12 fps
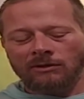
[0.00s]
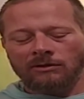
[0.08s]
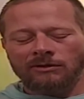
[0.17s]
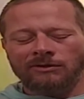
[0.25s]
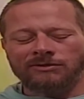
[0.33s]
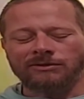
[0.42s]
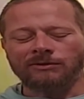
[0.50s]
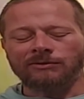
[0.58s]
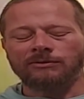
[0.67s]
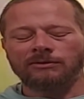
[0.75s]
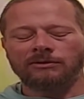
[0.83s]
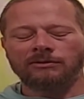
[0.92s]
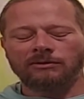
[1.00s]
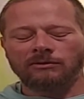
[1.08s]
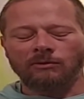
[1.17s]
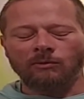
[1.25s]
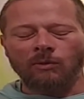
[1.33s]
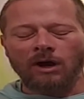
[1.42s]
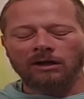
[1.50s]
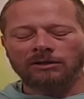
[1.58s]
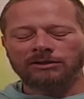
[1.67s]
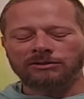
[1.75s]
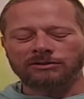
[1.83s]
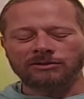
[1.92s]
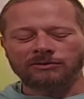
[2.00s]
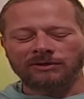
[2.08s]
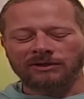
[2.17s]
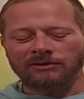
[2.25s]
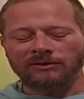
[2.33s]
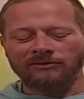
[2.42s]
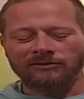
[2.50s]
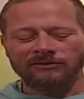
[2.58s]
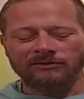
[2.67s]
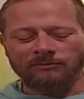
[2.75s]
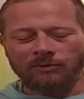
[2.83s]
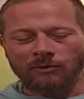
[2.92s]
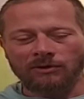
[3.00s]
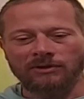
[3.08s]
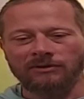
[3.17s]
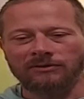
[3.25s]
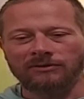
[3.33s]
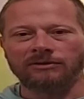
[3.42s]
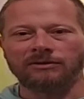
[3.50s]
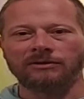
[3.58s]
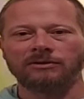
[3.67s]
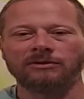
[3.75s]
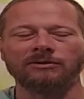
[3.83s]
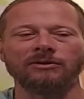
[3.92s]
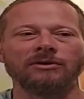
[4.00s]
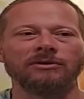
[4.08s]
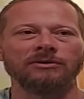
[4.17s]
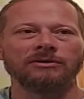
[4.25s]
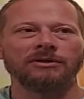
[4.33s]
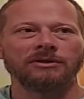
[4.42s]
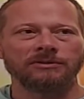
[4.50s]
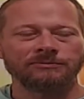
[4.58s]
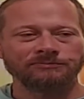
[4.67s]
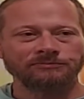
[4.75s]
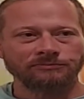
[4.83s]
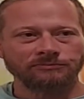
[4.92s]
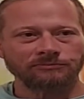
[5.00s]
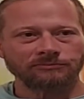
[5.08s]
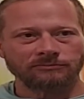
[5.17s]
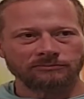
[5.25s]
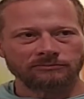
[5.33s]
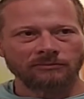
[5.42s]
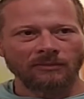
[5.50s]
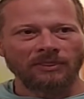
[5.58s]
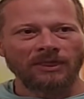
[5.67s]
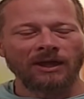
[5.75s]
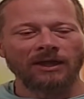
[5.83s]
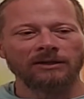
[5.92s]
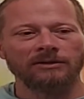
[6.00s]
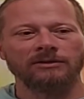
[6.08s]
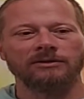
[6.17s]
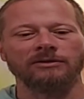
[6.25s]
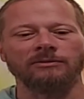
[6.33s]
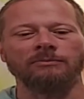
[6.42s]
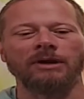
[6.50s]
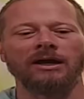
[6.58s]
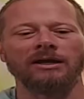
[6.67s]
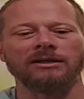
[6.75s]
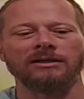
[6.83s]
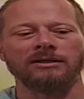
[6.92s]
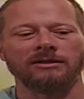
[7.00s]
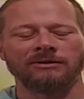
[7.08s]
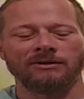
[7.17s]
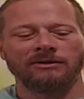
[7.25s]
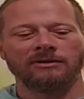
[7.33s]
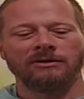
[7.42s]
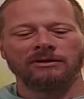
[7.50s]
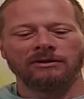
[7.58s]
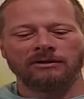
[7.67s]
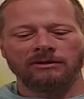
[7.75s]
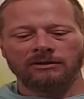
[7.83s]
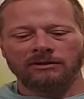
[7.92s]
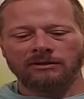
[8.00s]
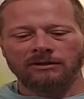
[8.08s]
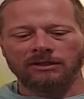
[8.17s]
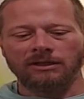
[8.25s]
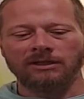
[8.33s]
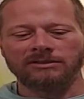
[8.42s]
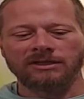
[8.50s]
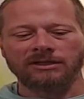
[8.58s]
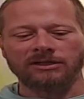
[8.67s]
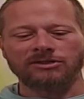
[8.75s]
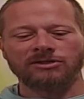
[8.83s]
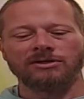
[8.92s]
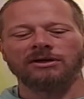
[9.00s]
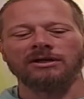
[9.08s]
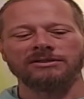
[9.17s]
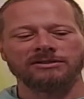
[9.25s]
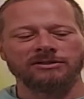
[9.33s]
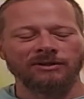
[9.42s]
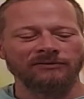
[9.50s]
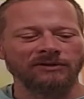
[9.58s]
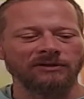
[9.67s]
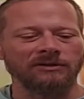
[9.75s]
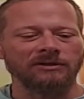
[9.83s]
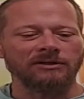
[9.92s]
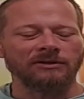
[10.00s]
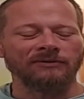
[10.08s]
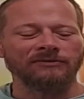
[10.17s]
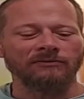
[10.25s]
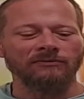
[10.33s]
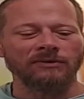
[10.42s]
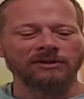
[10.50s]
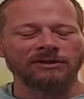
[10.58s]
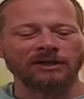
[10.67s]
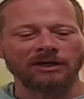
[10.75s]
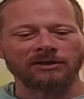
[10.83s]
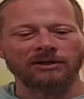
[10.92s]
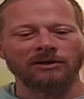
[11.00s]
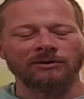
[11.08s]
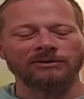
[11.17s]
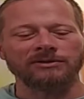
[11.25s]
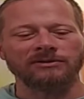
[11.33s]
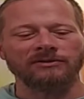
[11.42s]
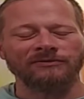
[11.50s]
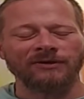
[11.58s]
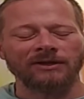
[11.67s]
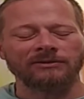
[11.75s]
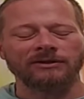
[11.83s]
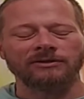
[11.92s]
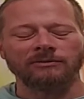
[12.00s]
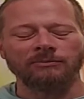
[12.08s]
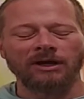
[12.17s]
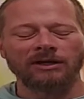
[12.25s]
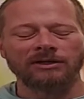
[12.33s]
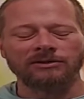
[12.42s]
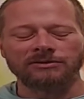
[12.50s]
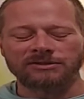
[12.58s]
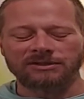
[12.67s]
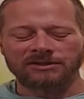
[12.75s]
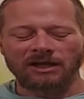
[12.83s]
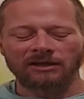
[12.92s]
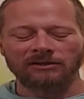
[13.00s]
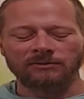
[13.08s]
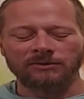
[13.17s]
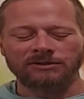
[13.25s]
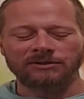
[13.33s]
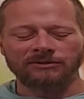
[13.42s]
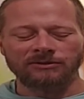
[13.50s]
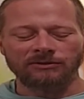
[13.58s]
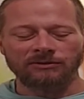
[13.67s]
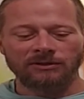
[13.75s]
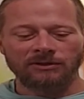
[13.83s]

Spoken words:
So while you're doing this, it's important to learn that your body, it's like a trust. You have to really let go into the fact that your body knows exactly what to do,